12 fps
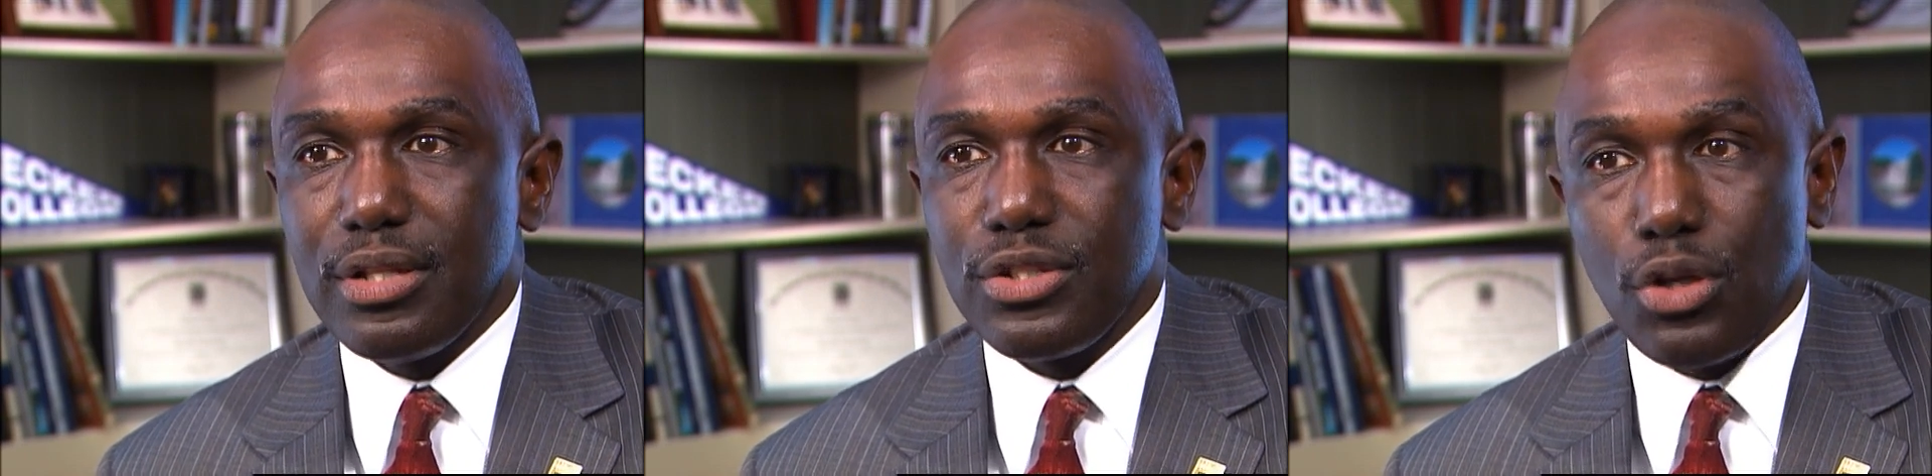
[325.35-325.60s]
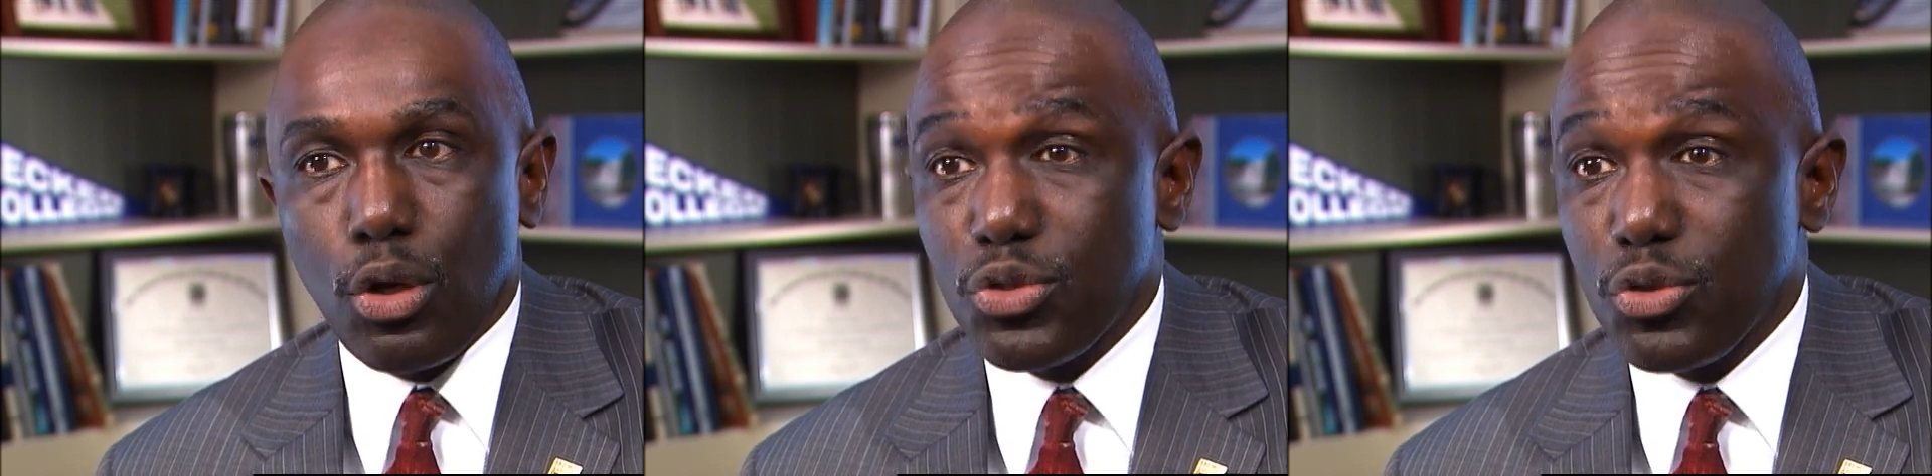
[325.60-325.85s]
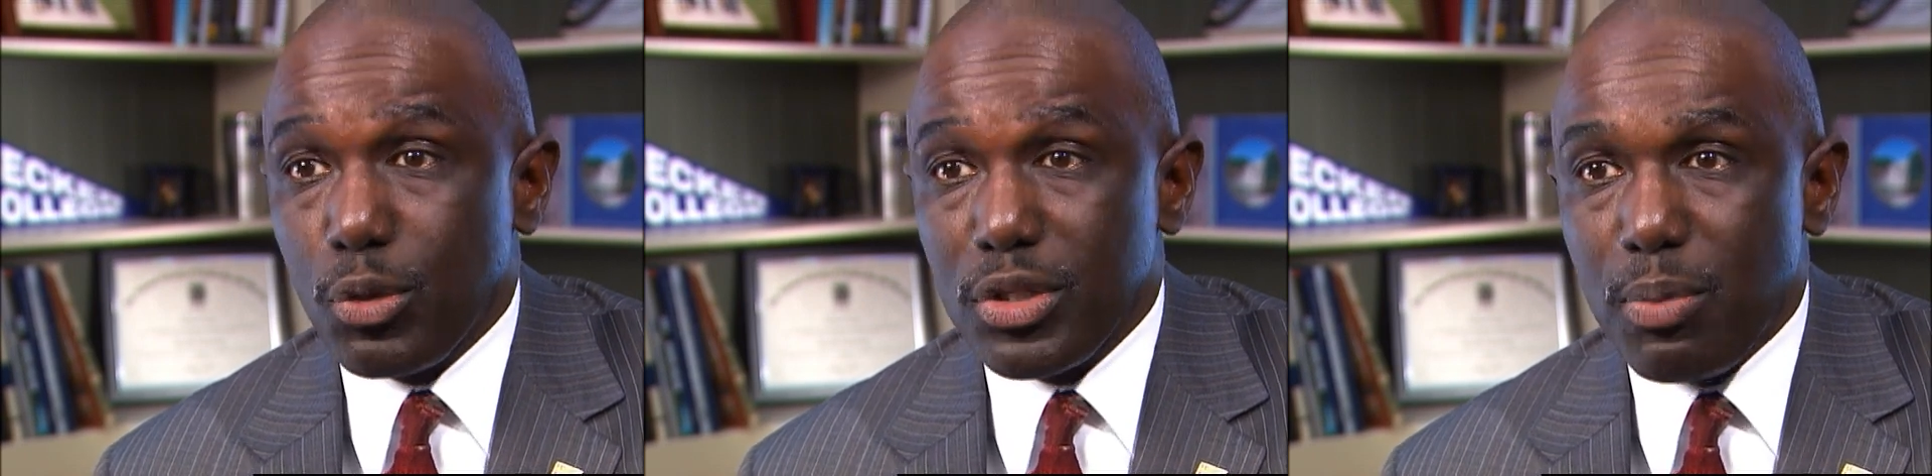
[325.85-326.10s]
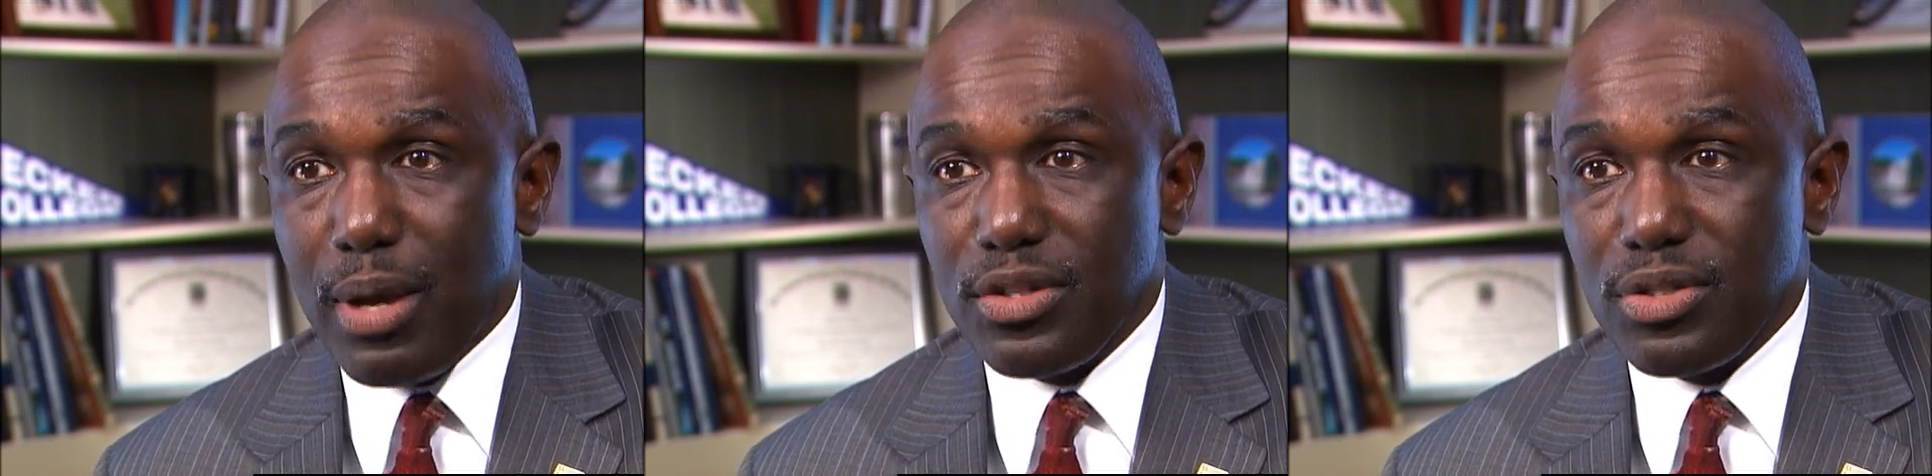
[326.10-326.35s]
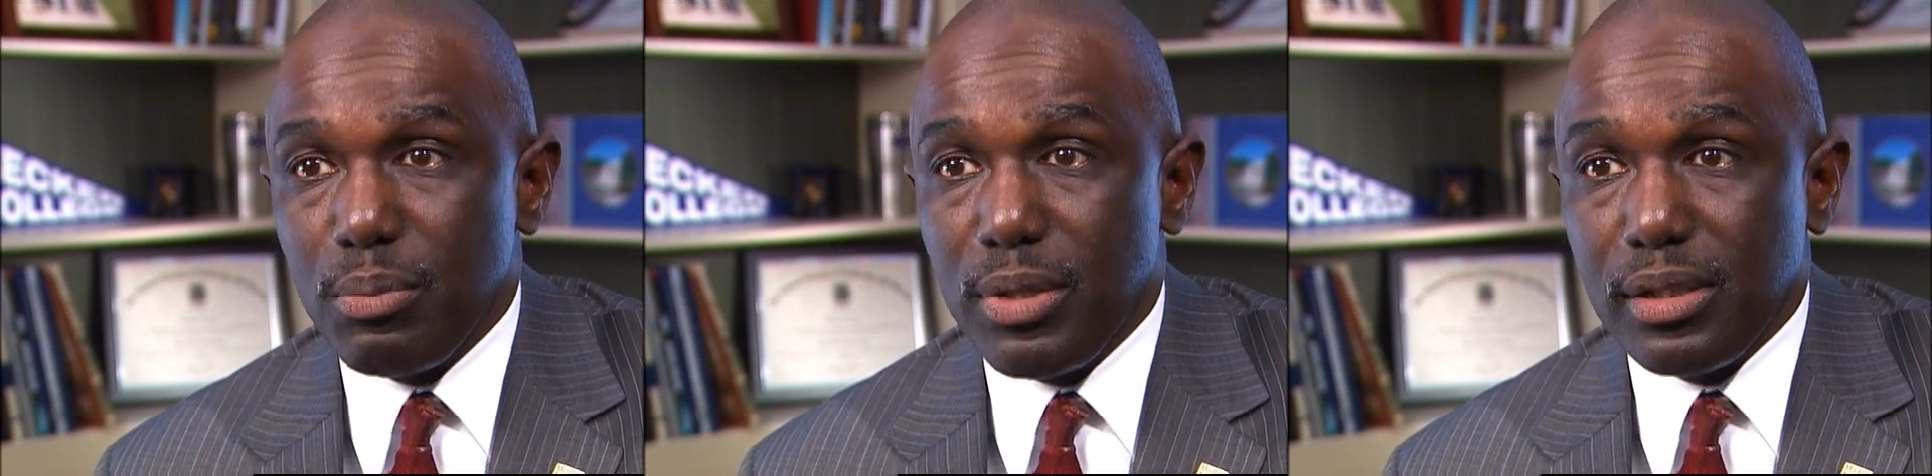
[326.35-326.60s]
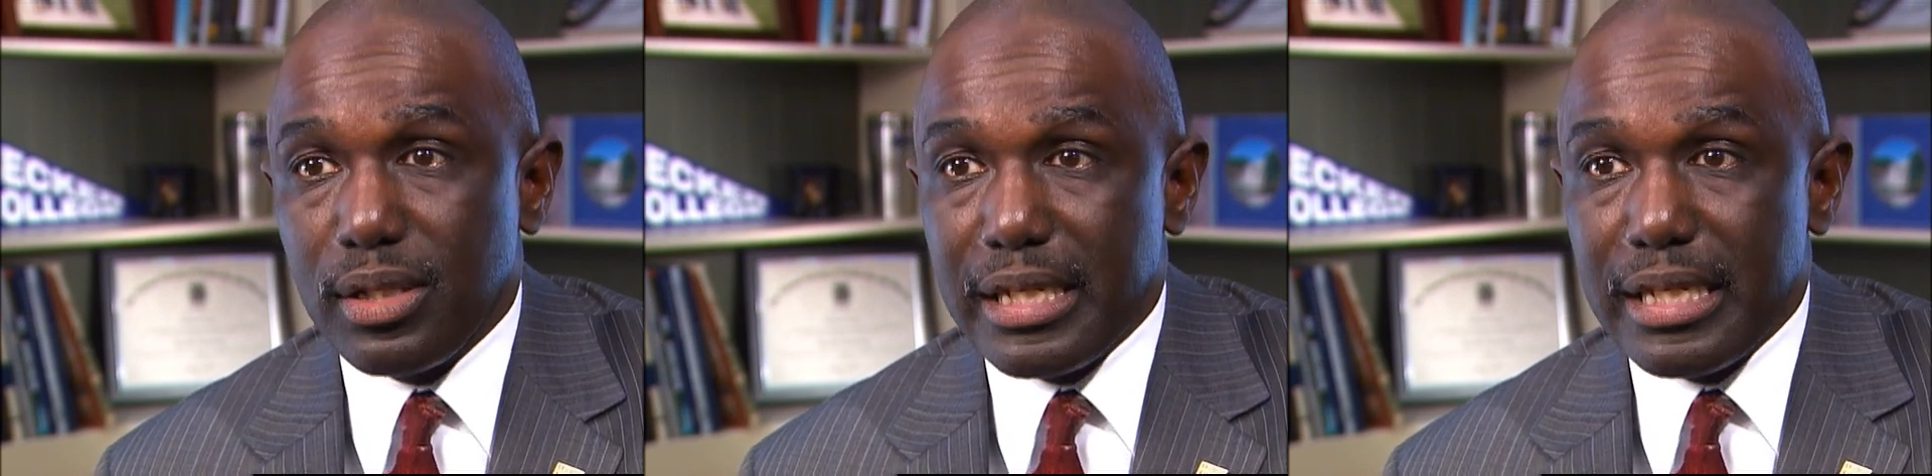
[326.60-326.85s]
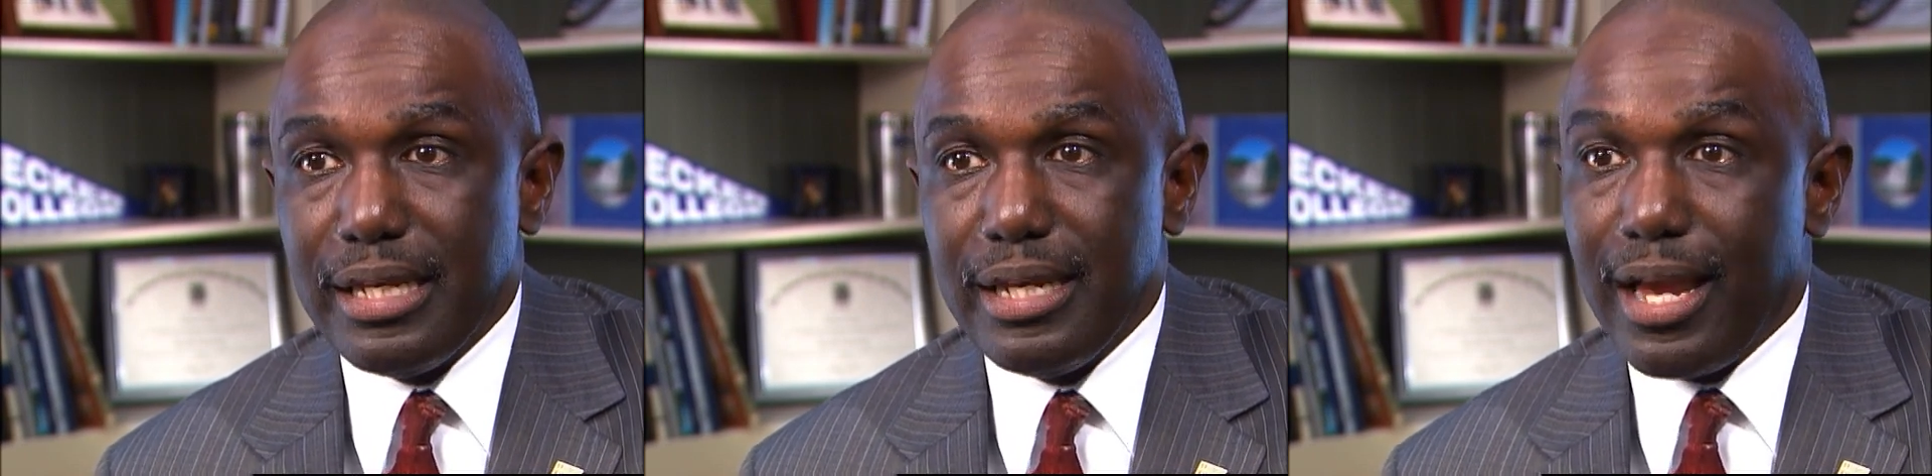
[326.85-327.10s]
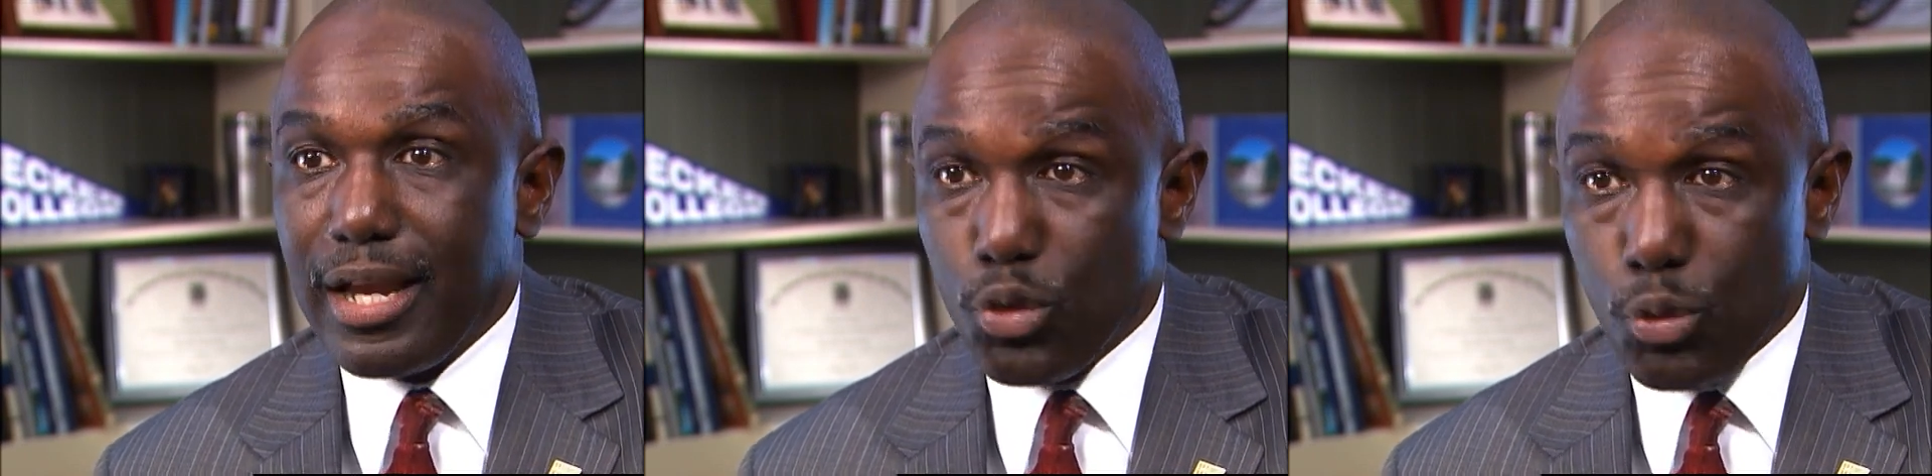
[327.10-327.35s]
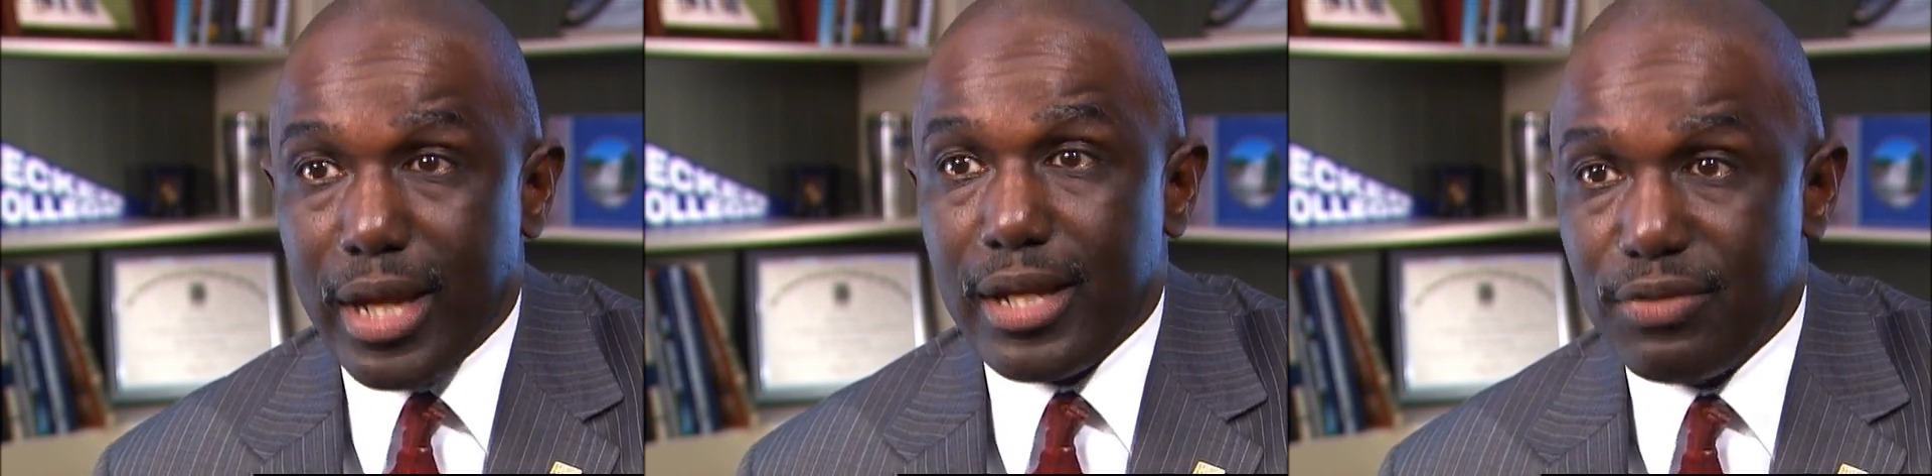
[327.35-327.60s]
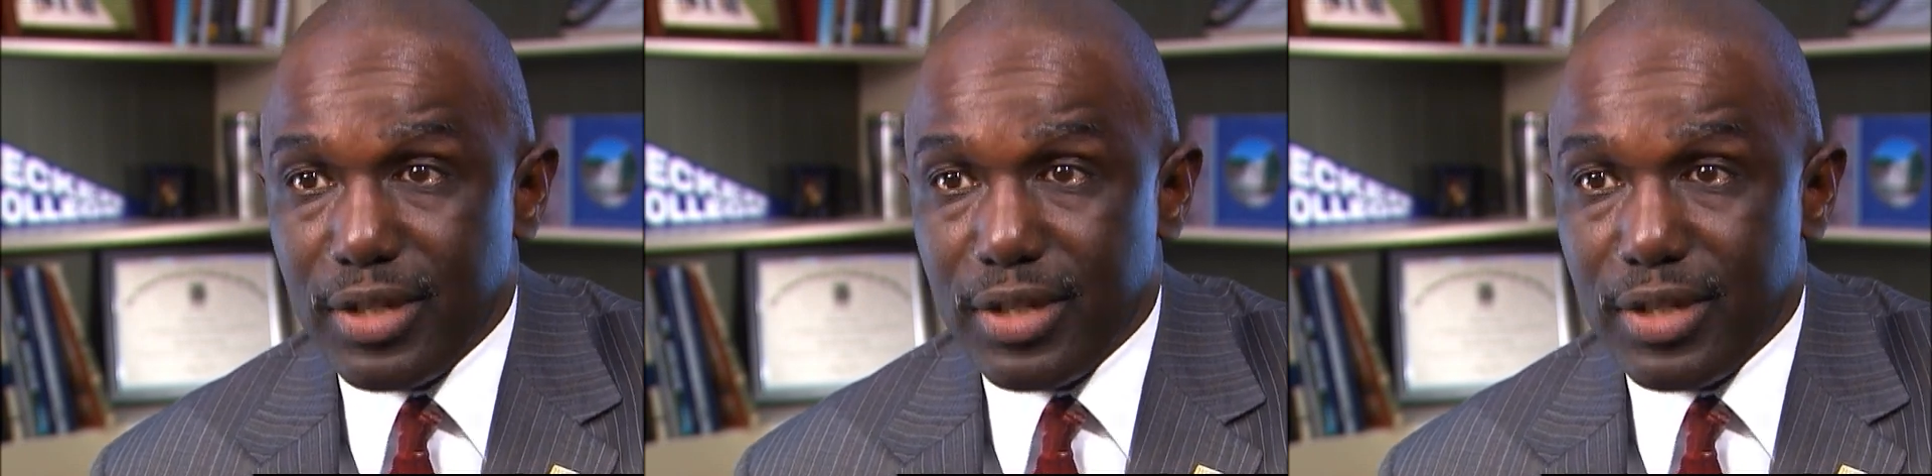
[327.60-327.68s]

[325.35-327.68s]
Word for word: social responsibility, and creative